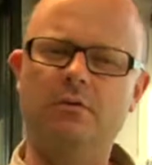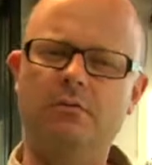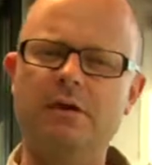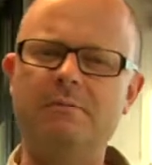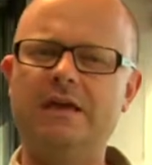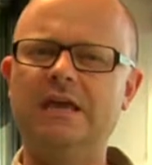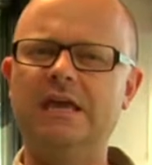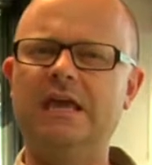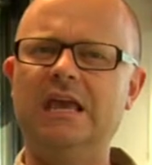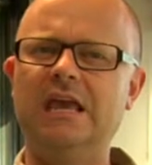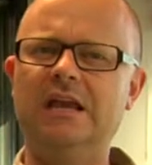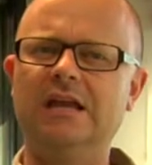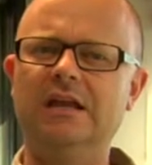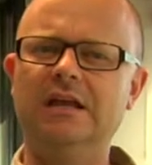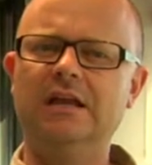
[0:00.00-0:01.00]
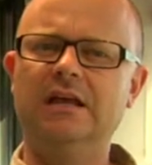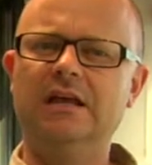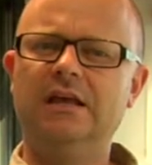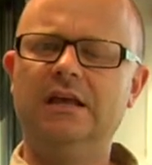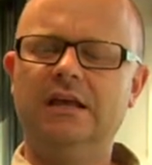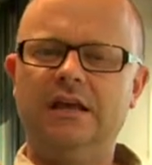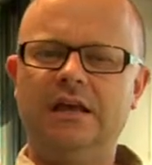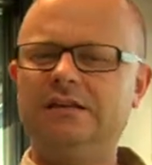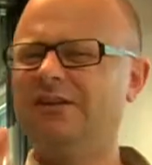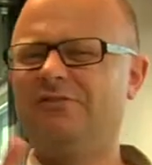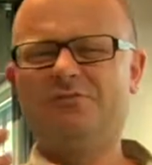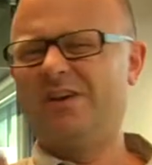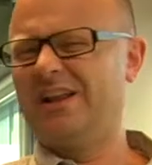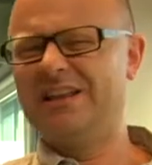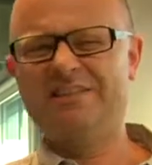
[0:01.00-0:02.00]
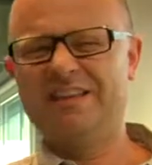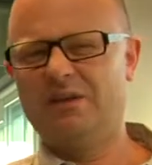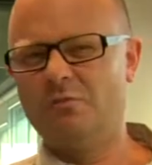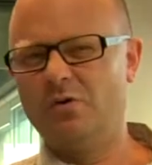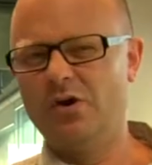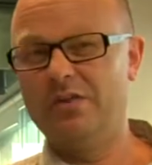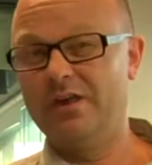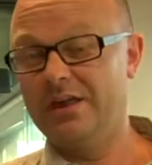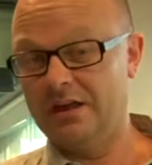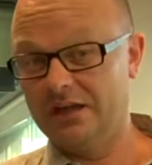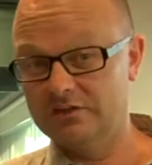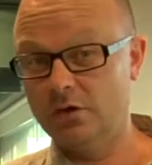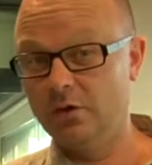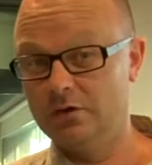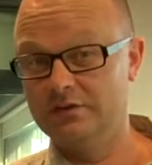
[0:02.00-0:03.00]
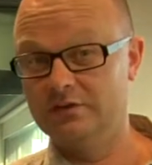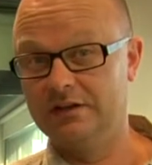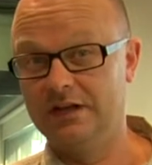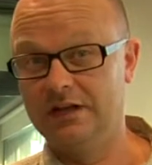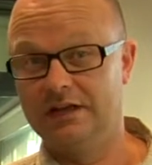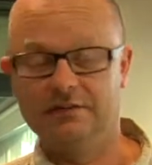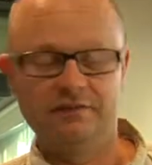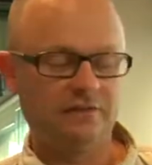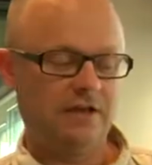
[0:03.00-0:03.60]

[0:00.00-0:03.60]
all the way back again. It didn't really seem worth it, as cool as it is,